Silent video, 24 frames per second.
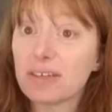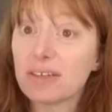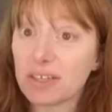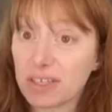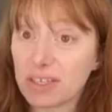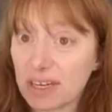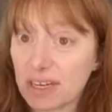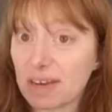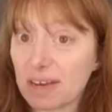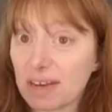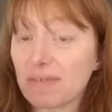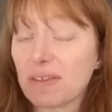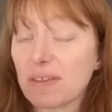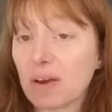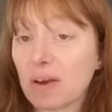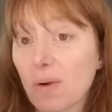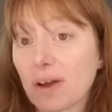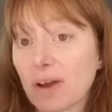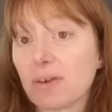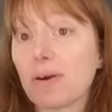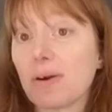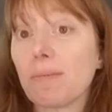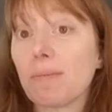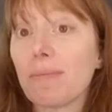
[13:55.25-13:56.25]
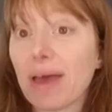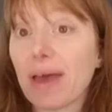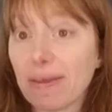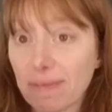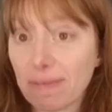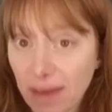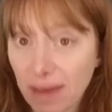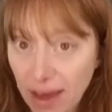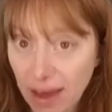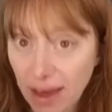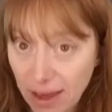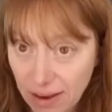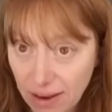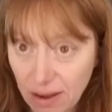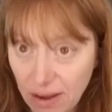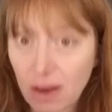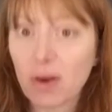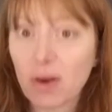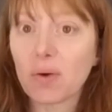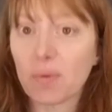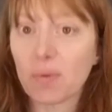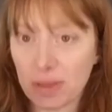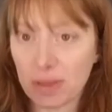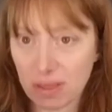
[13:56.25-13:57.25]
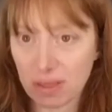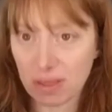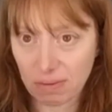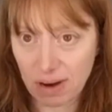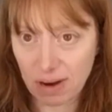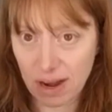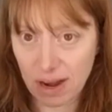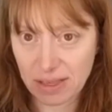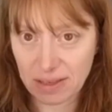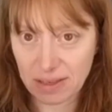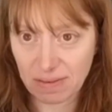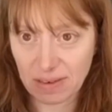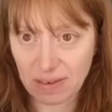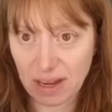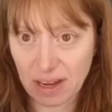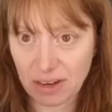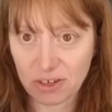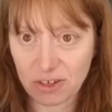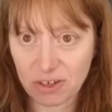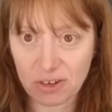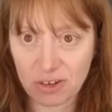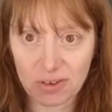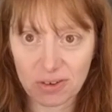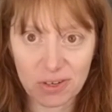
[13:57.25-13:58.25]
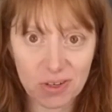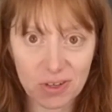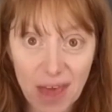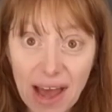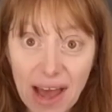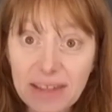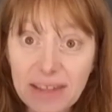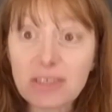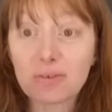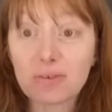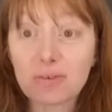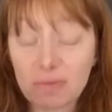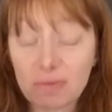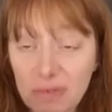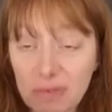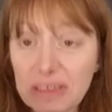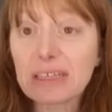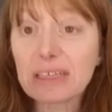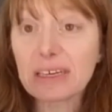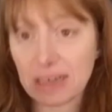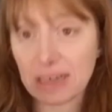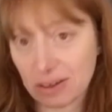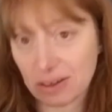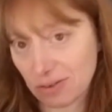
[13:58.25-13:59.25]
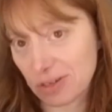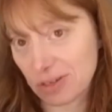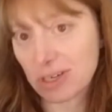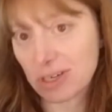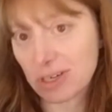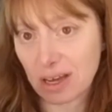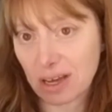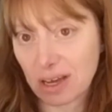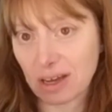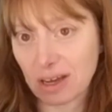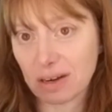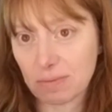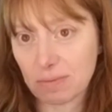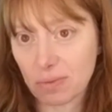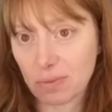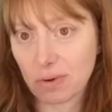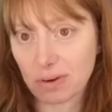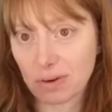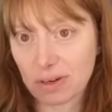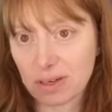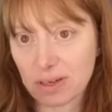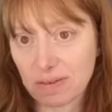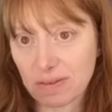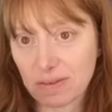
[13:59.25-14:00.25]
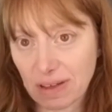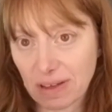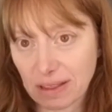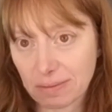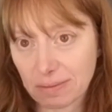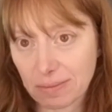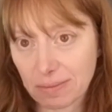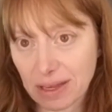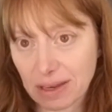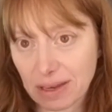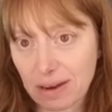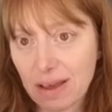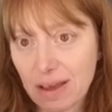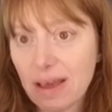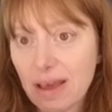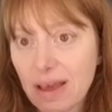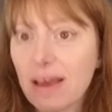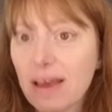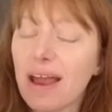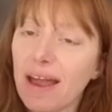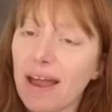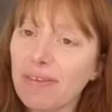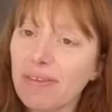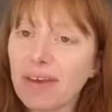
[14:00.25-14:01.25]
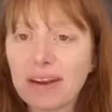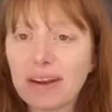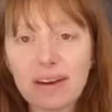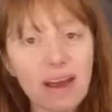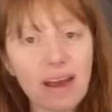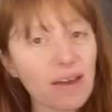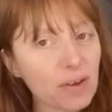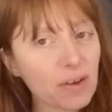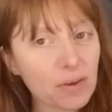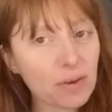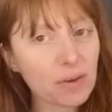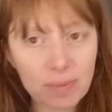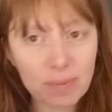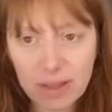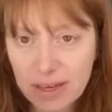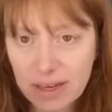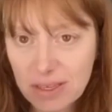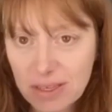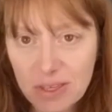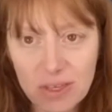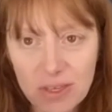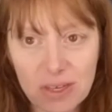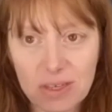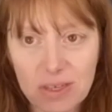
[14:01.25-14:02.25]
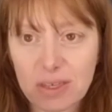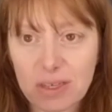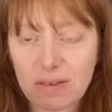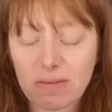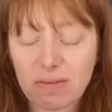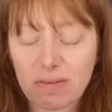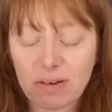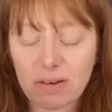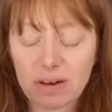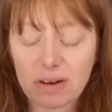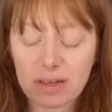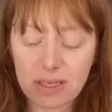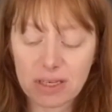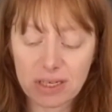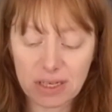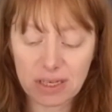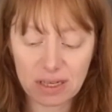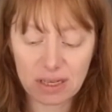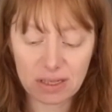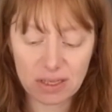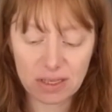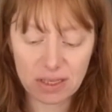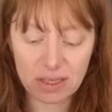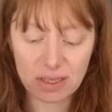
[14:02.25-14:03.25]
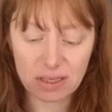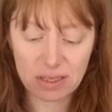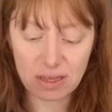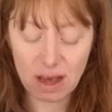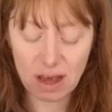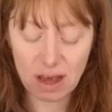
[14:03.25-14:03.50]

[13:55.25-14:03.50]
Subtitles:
to see if they want to amend that with the rights of nature. So that's a really interesting and important development. And then in other places, for instance,